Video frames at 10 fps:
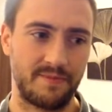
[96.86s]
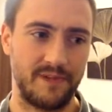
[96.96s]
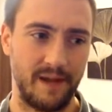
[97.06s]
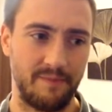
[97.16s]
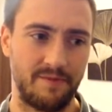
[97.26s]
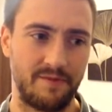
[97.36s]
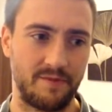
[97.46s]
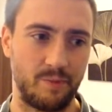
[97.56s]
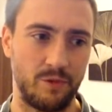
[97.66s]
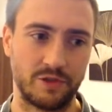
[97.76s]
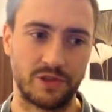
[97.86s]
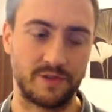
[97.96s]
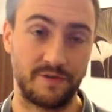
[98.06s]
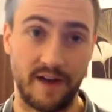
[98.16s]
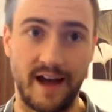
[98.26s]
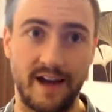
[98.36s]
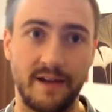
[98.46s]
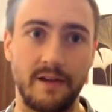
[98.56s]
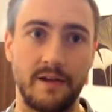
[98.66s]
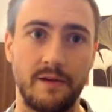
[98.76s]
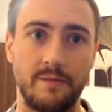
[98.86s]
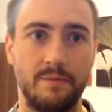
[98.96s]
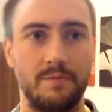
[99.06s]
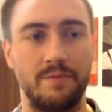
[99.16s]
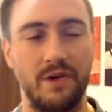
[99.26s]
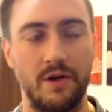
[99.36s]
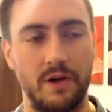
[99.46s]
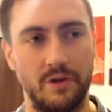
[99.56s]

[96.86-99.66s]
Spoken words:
Depth was fine, but